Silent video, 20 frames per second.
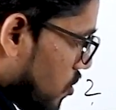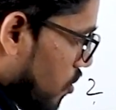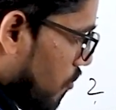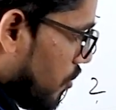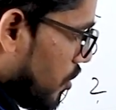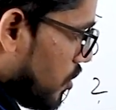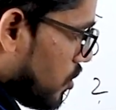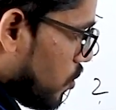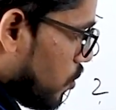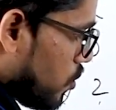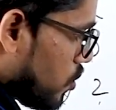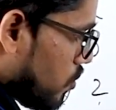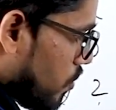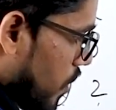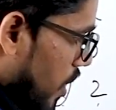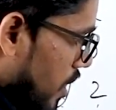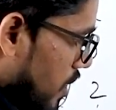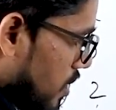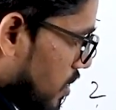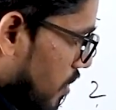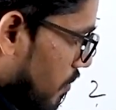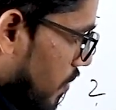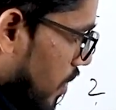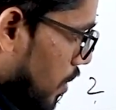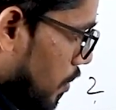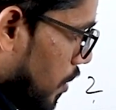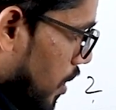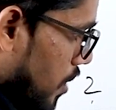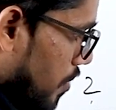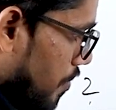of resource Y is
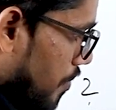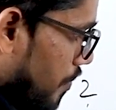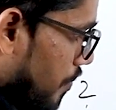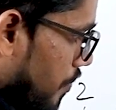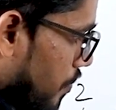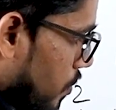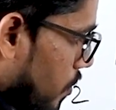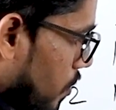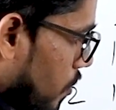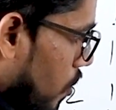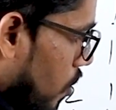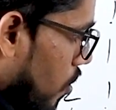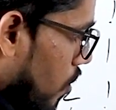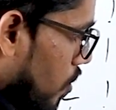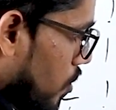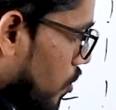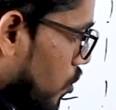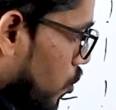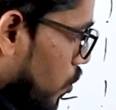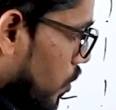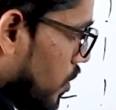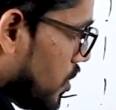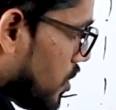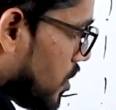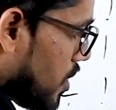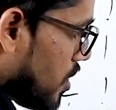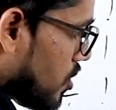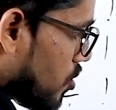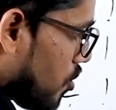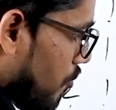available, 2
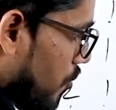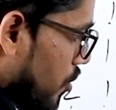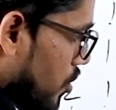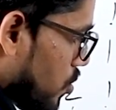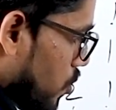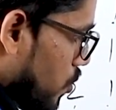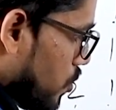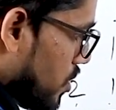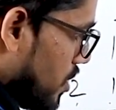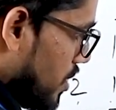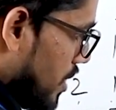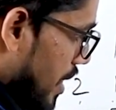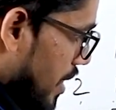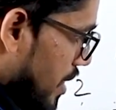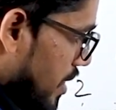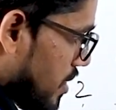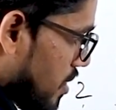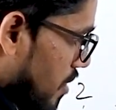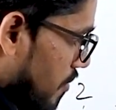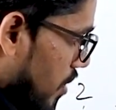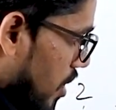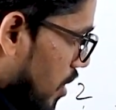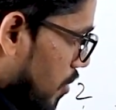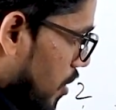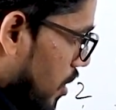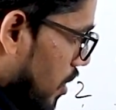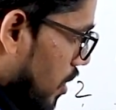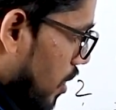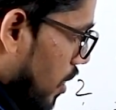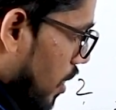instance of resource Z is
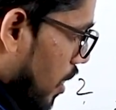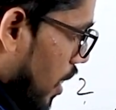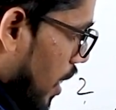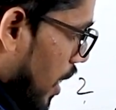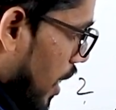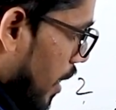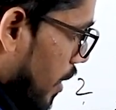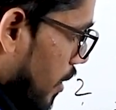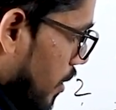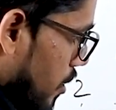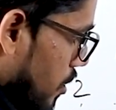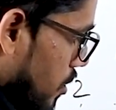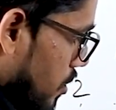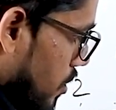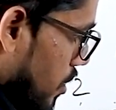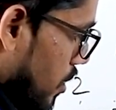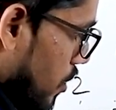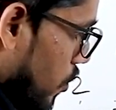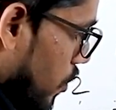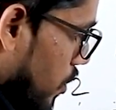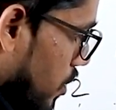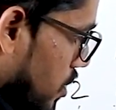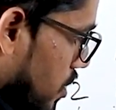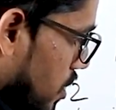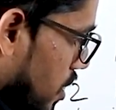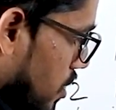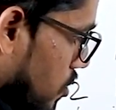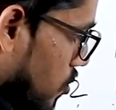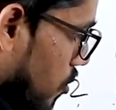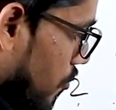available, and 0
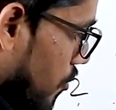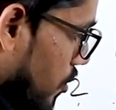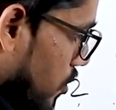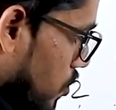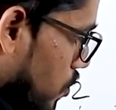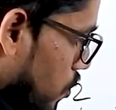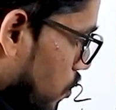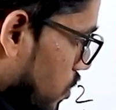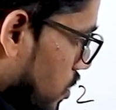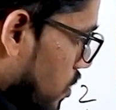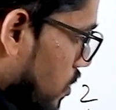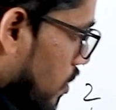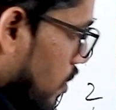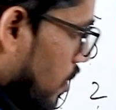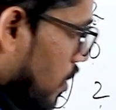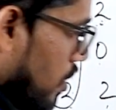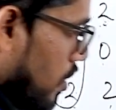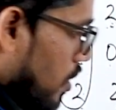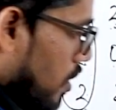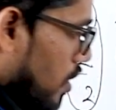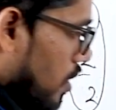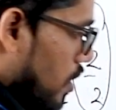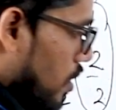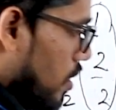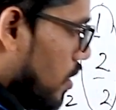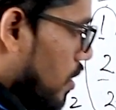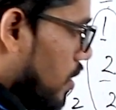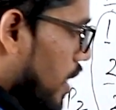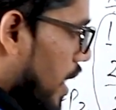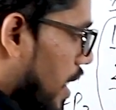instance of resource
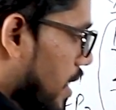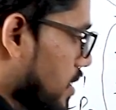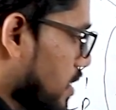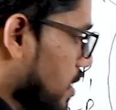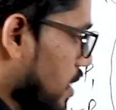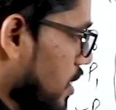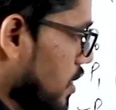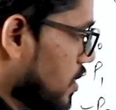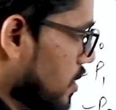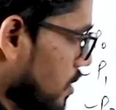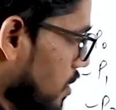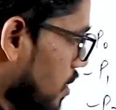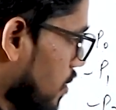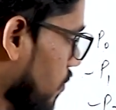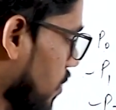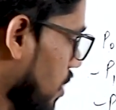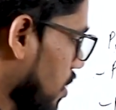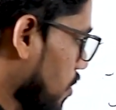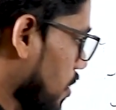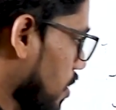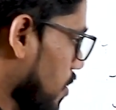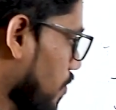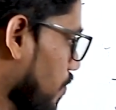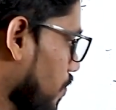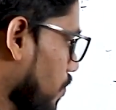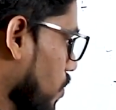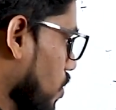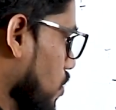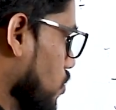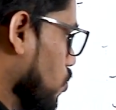X is available.
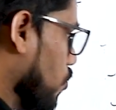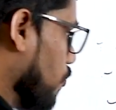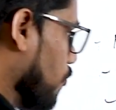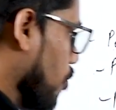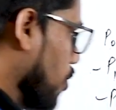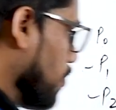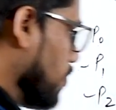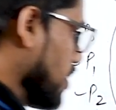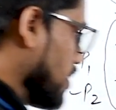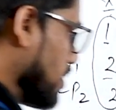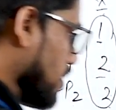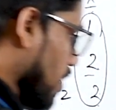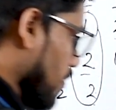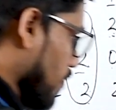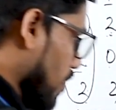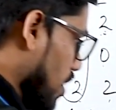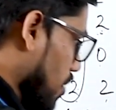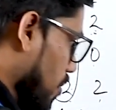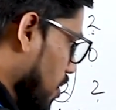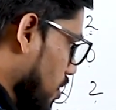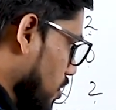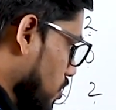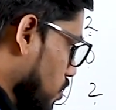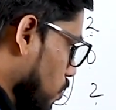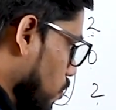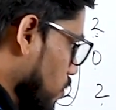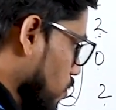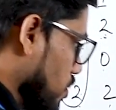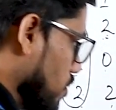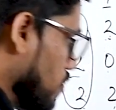So from this available
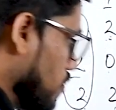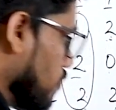resource,